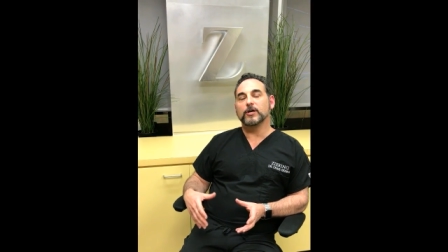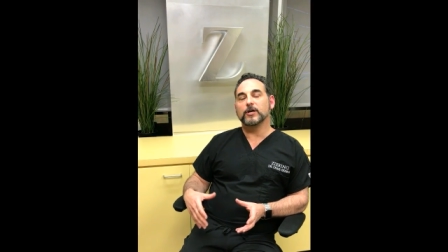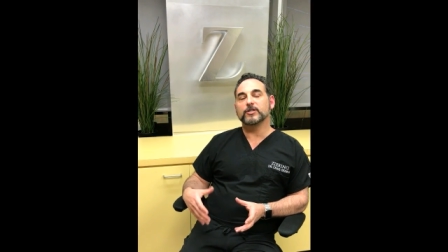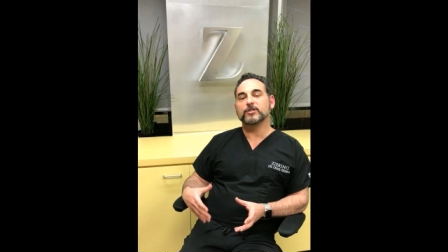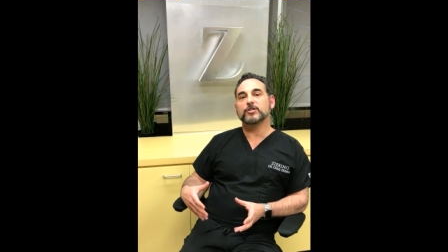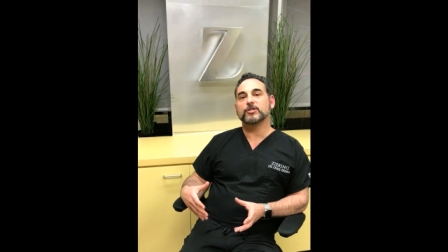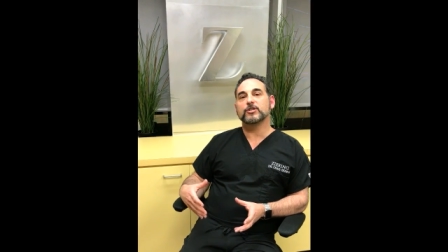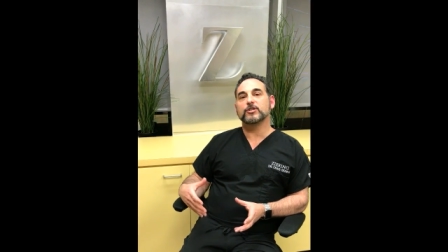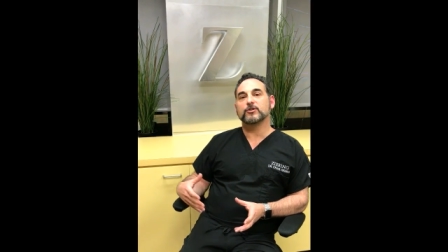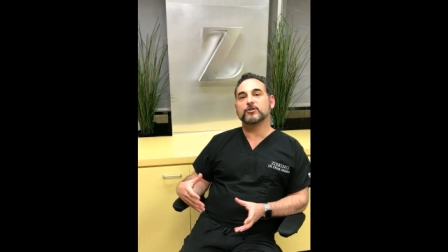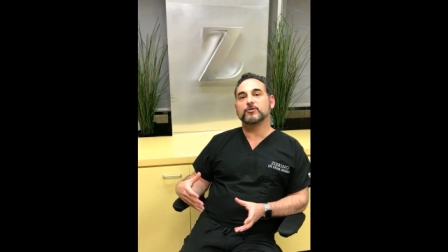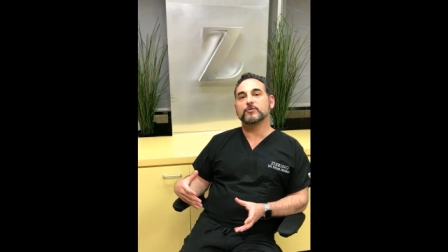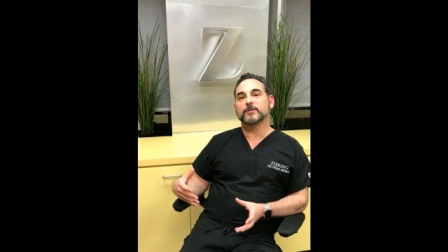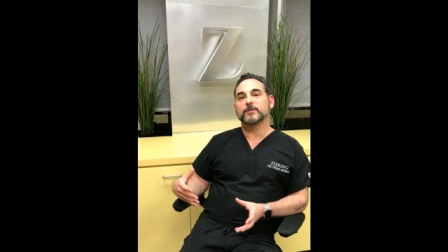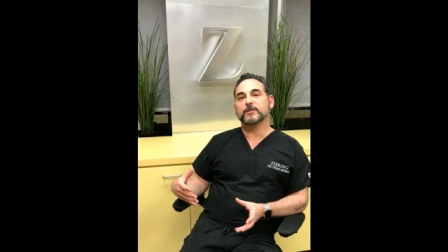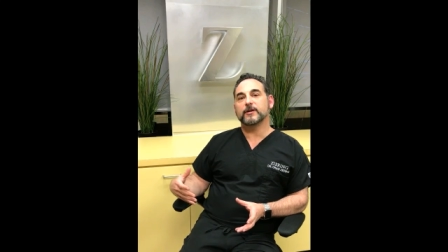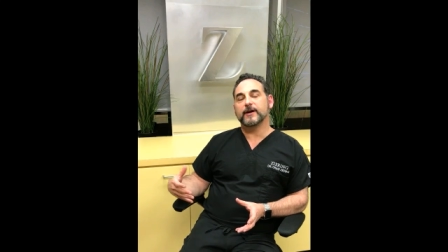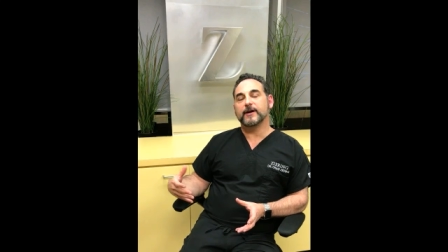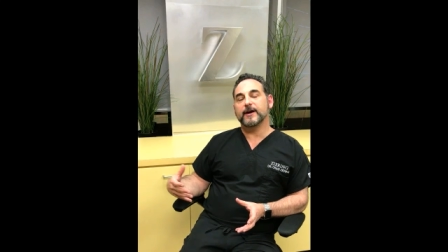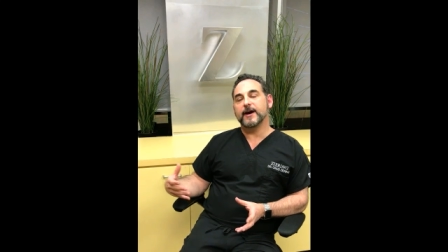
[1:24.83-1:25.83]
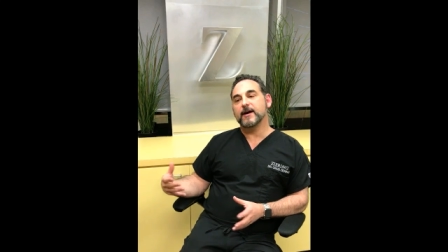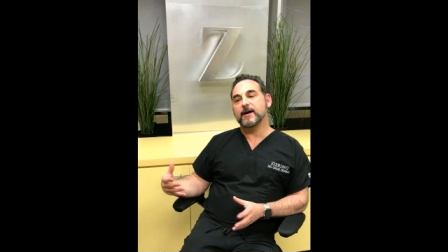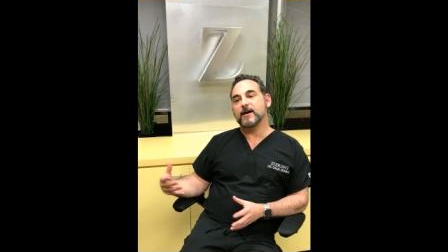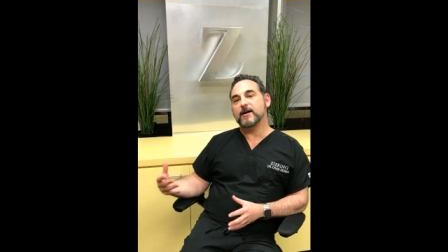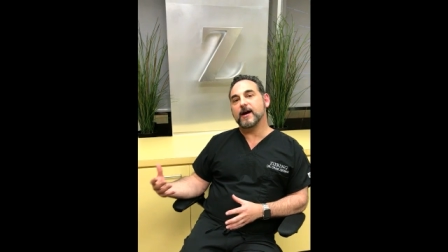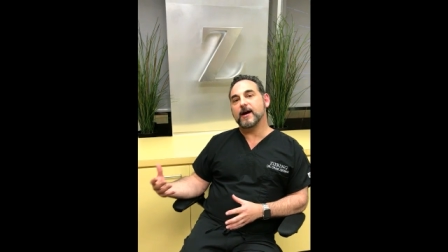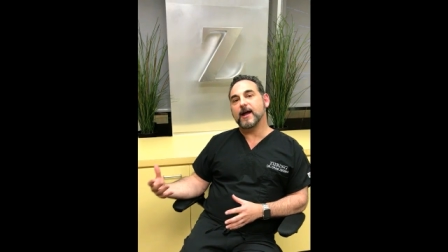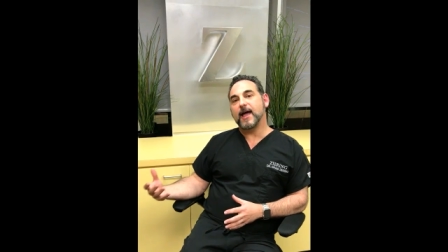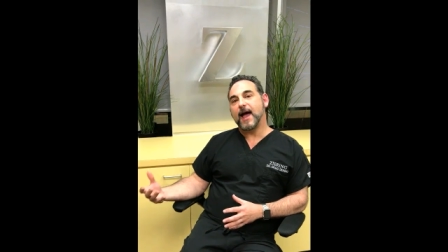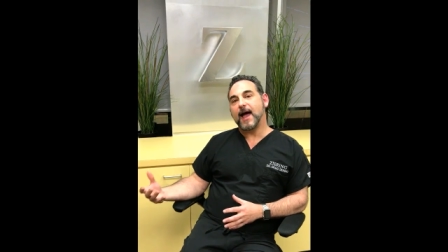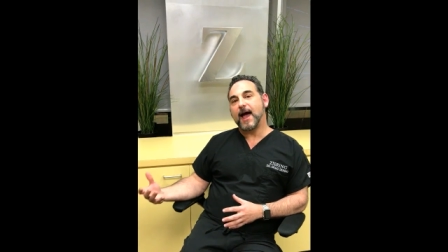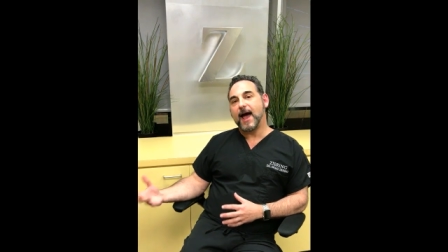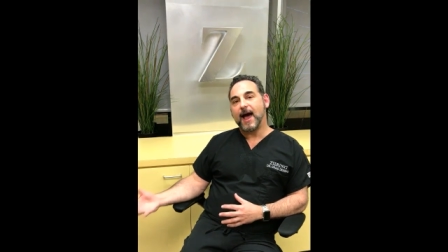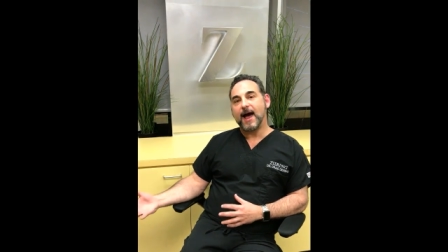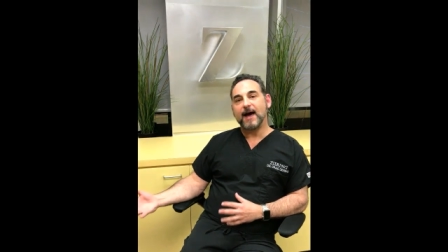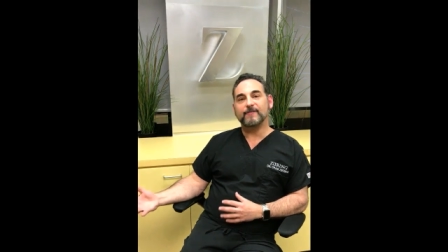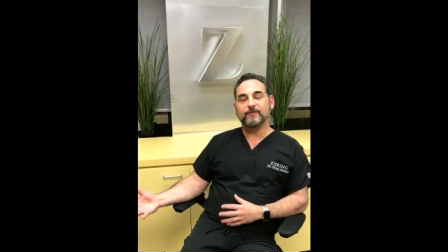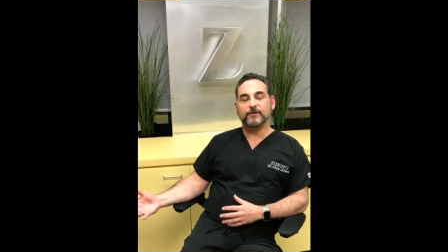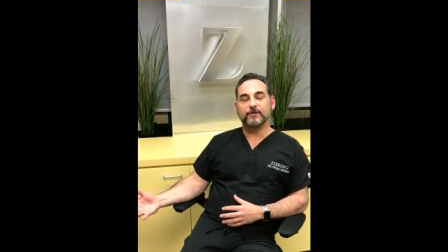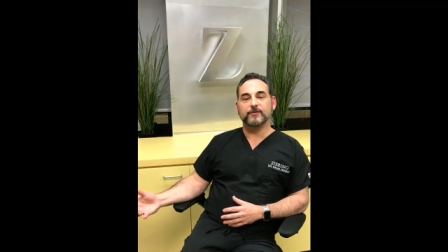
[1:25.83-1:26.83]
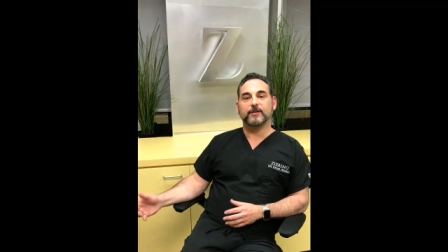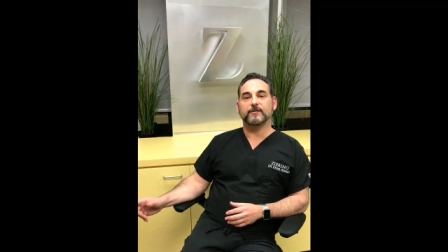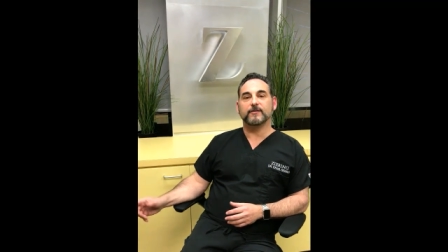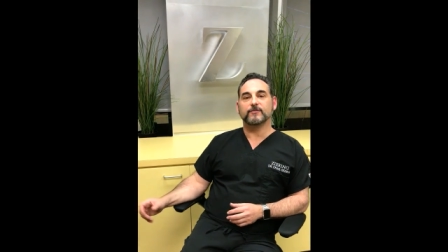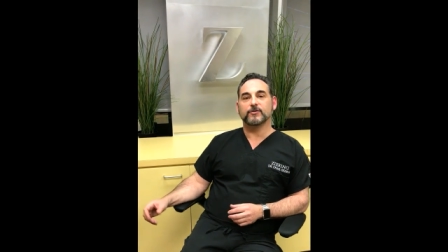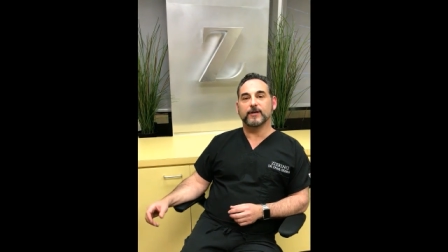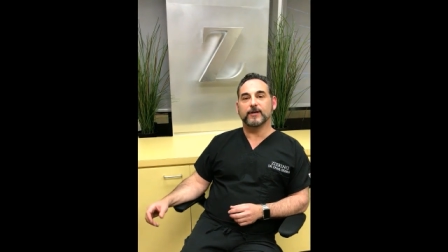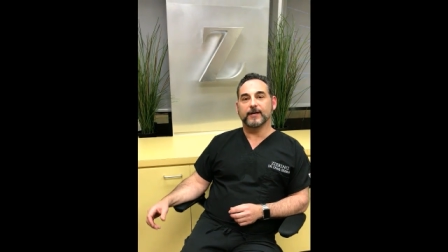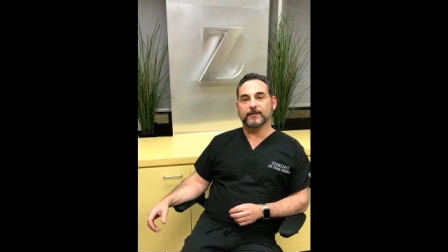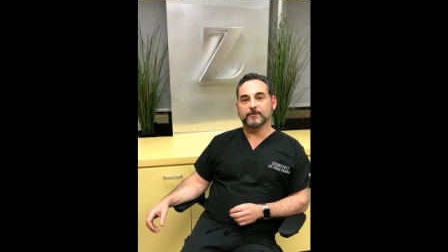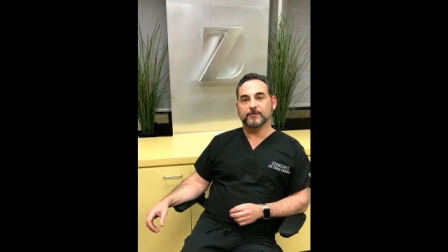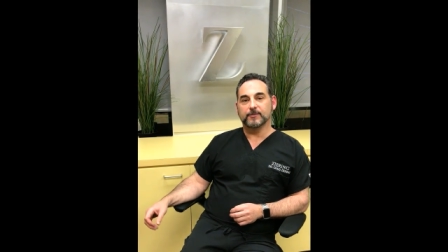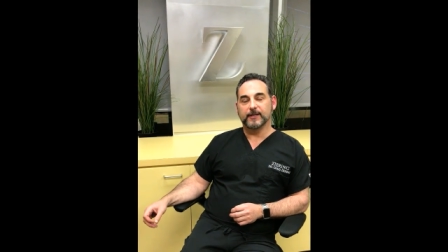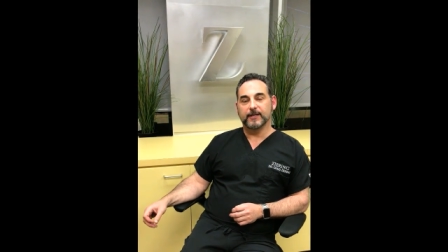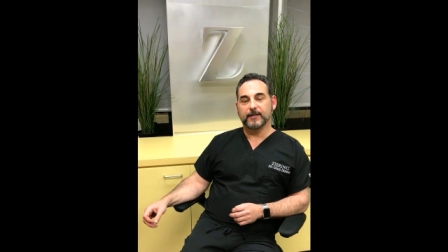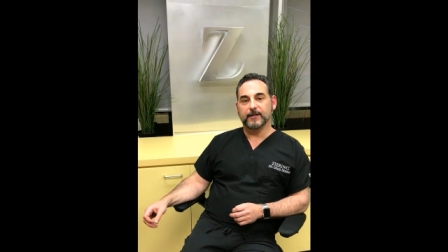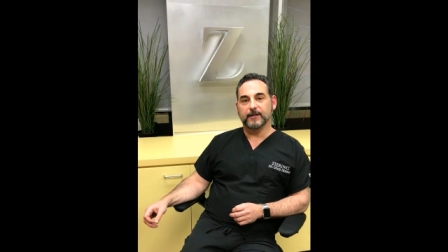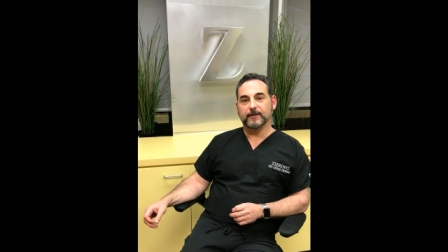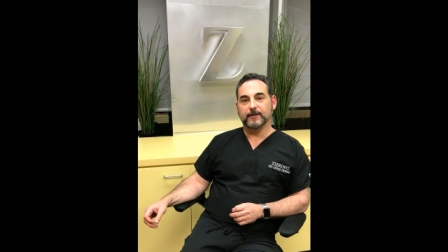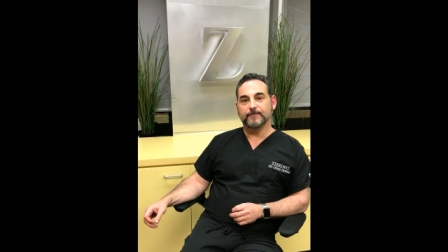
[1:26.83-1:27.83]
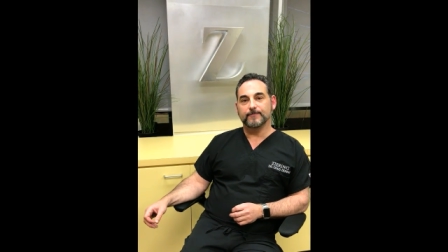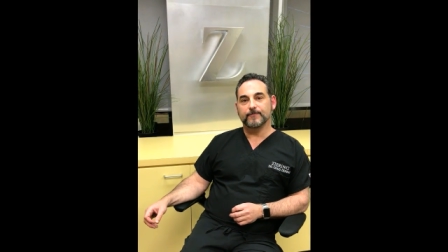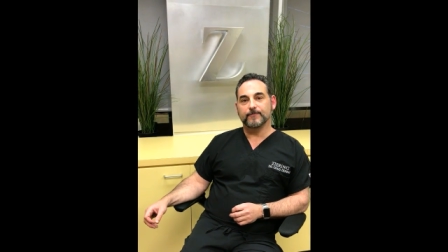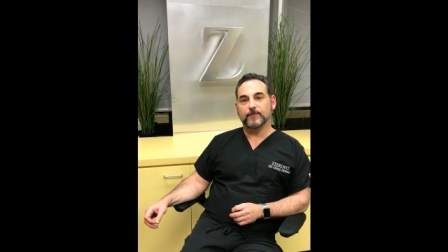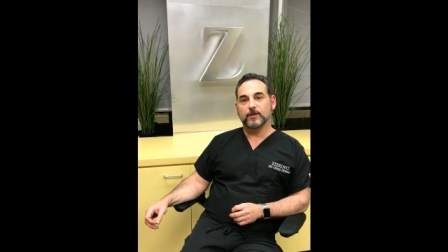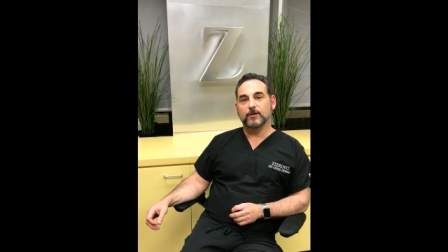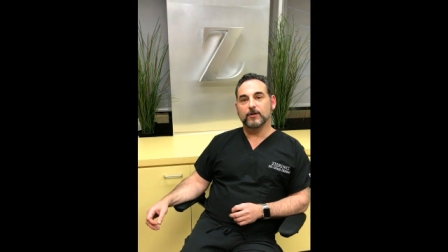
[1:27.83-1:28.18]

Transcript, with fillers: wants to do with their hair after they've transplanted.